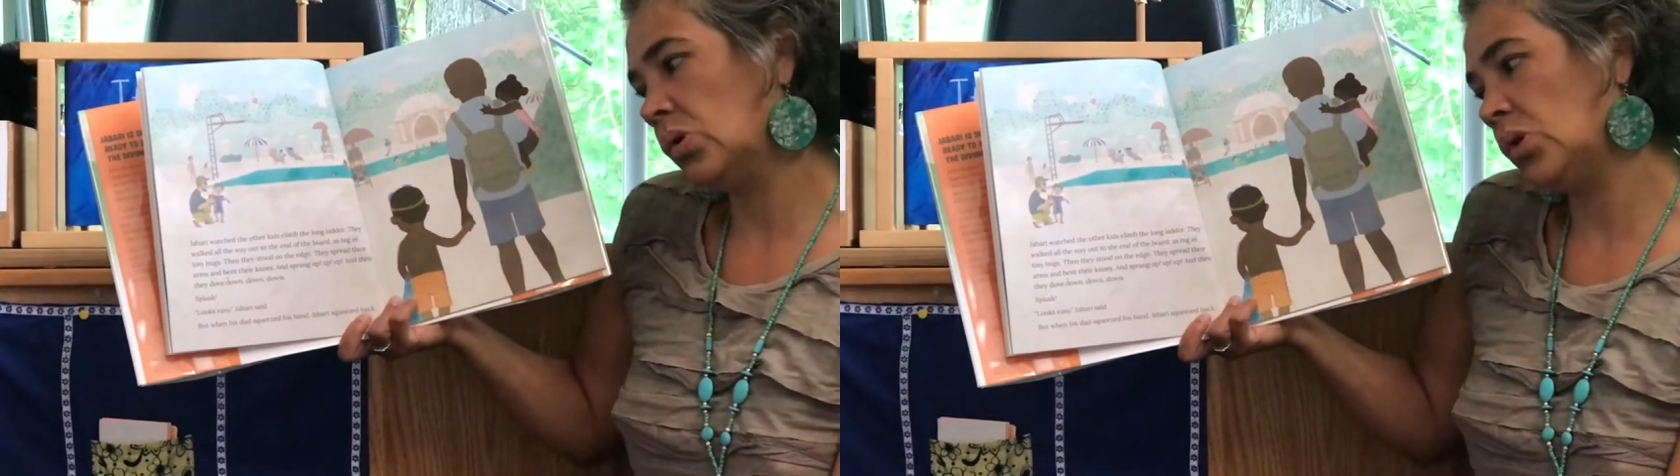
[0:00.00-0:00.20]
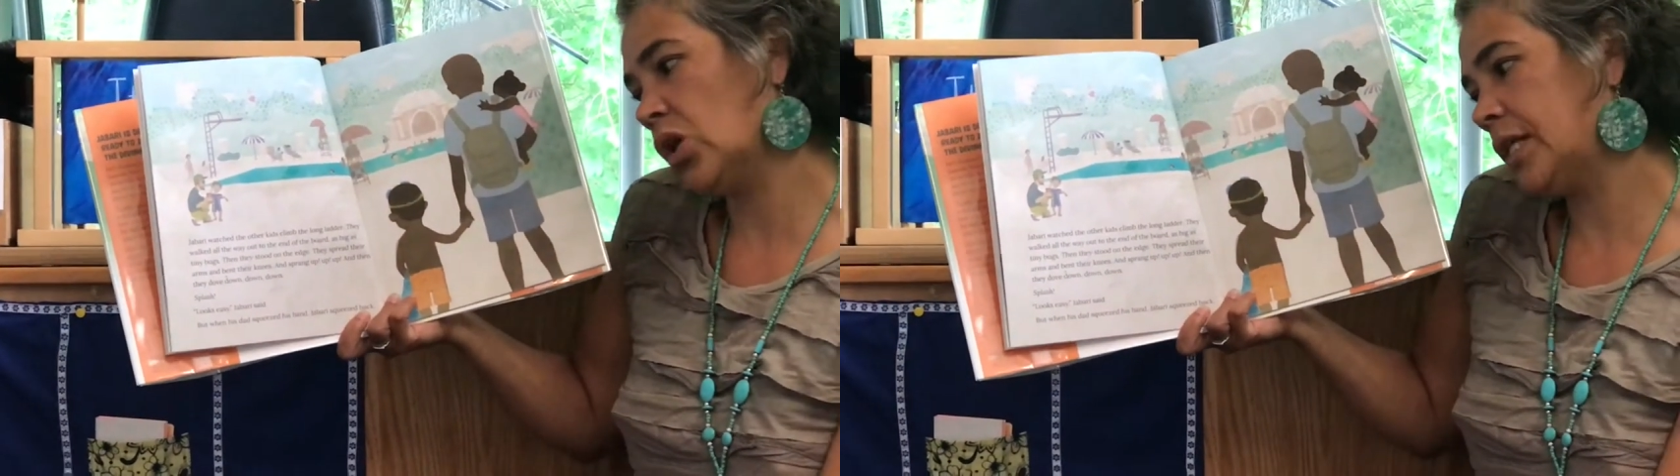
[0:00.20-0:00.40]

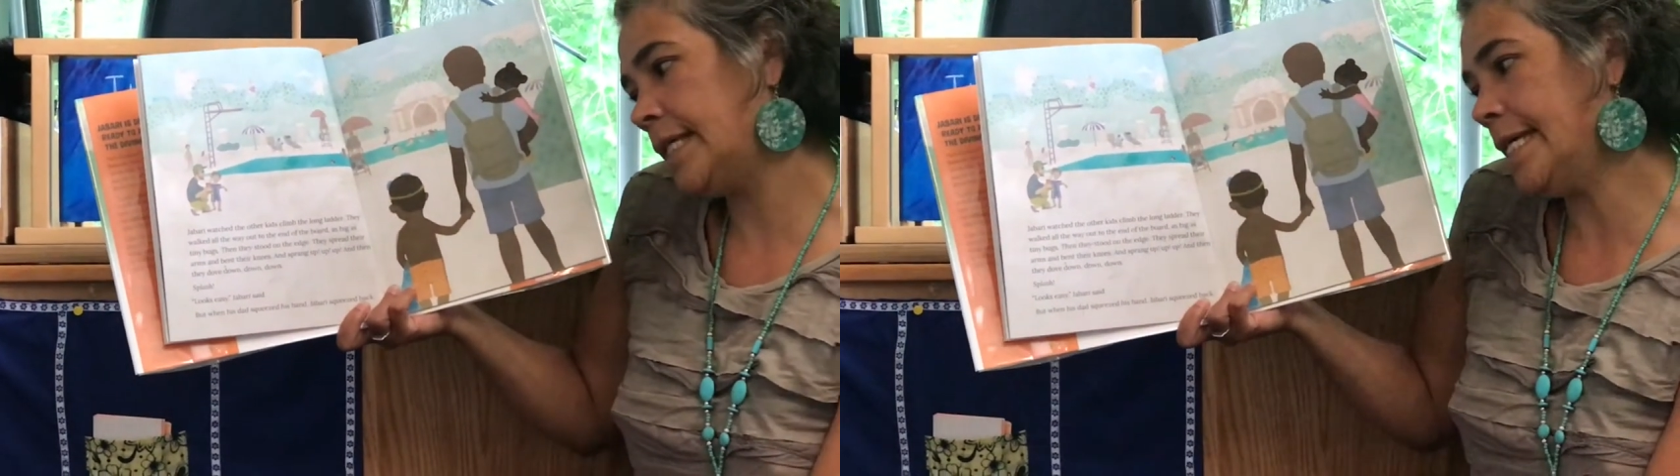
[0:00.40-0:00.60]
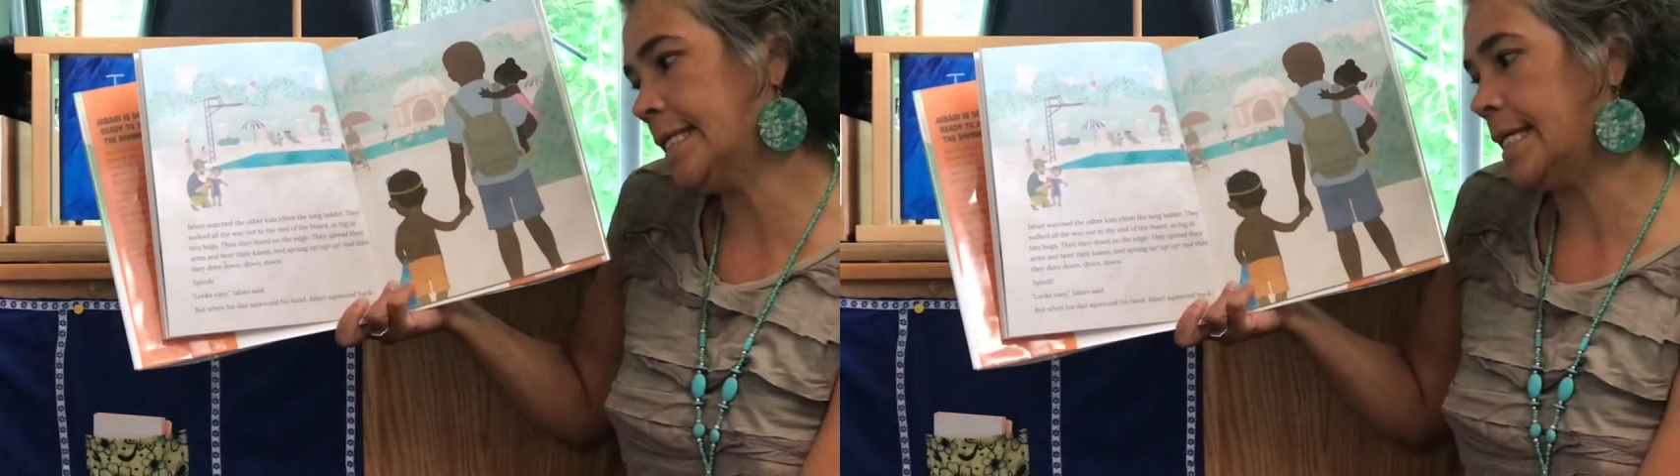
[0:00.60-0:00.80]
Looks
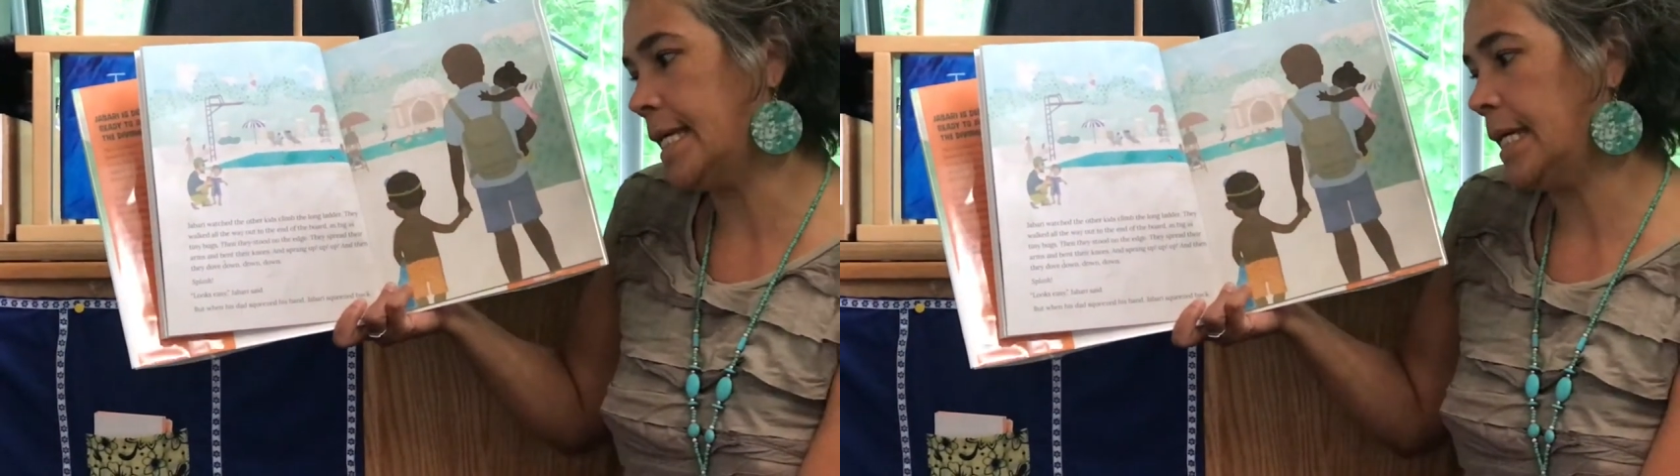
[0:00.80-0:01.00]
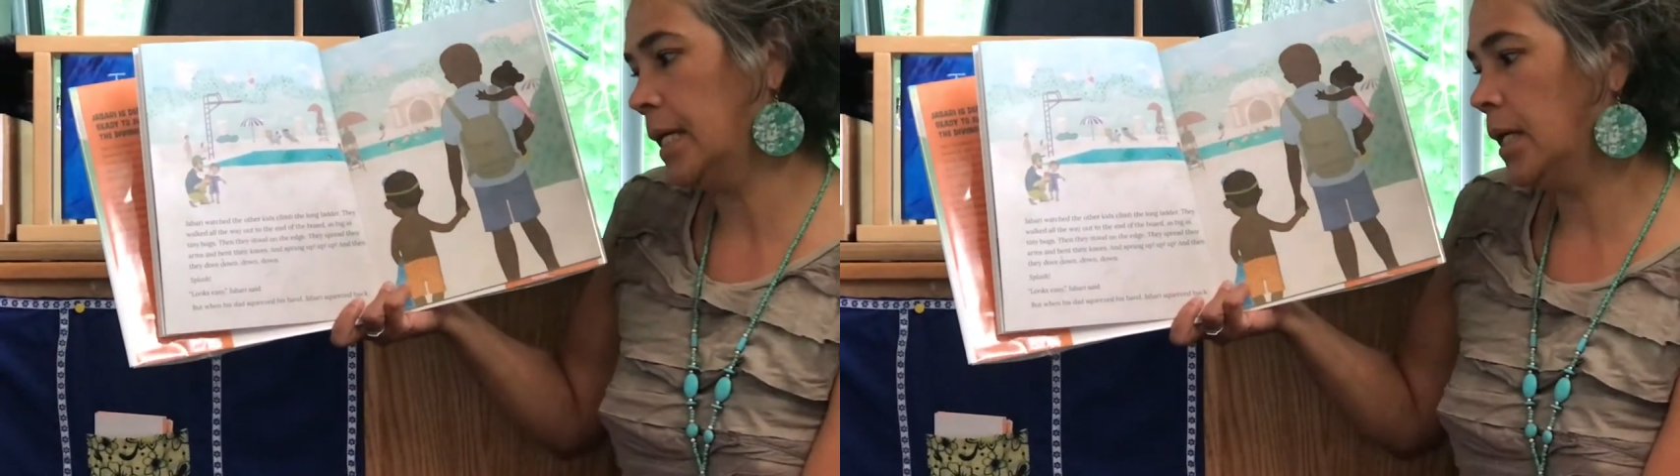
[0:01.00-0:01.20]
easy,